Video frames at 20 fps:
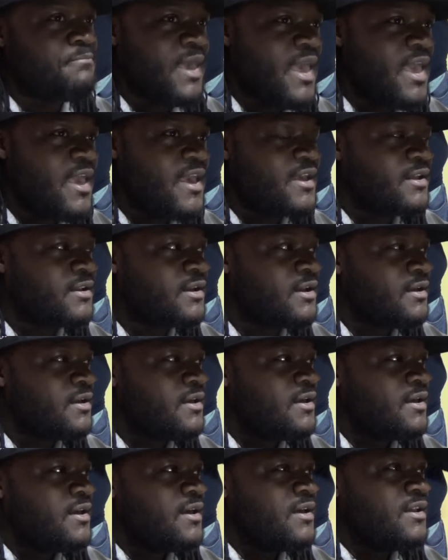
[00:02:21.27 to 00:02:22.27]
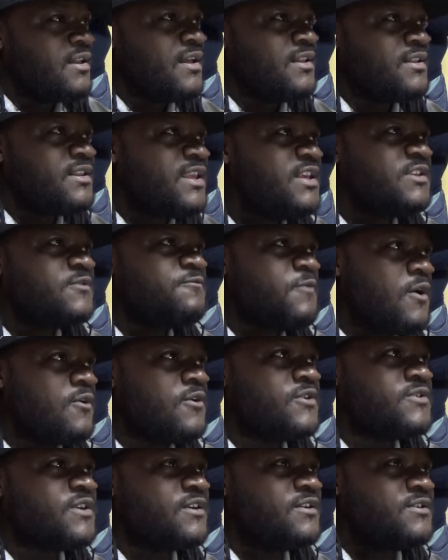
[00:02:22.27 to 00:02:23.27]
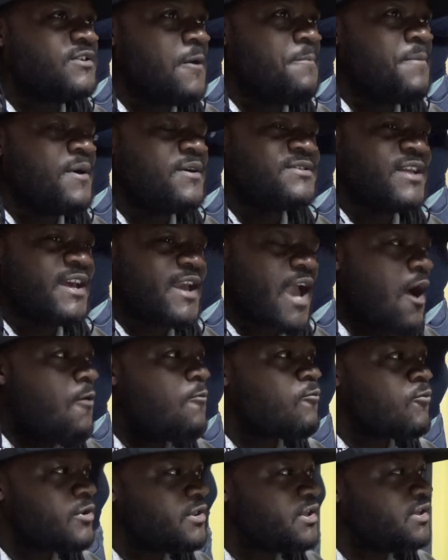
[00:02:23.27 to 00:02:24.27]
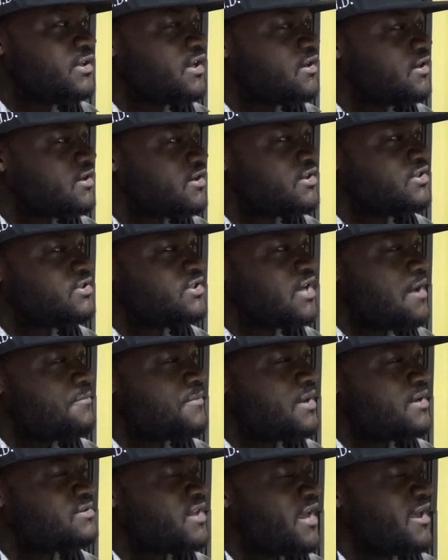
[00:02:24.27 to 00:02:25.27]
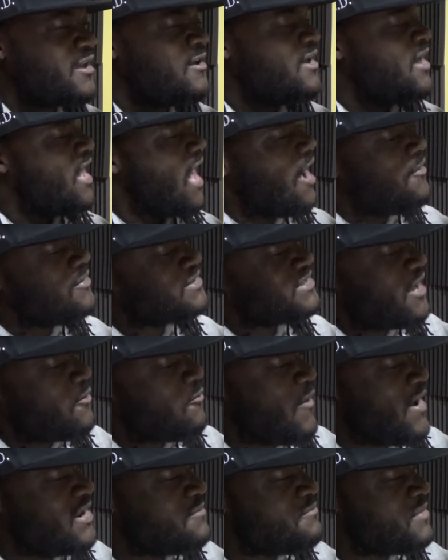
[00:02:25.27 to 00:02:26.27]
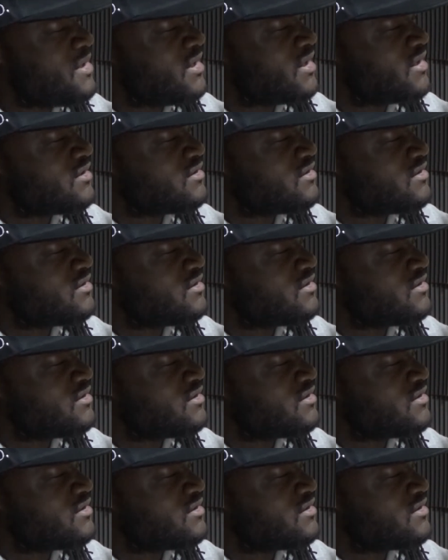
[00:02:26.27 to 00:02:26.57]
man, these photos are dope. I was like, I really did a good job. I was like, wait a minute.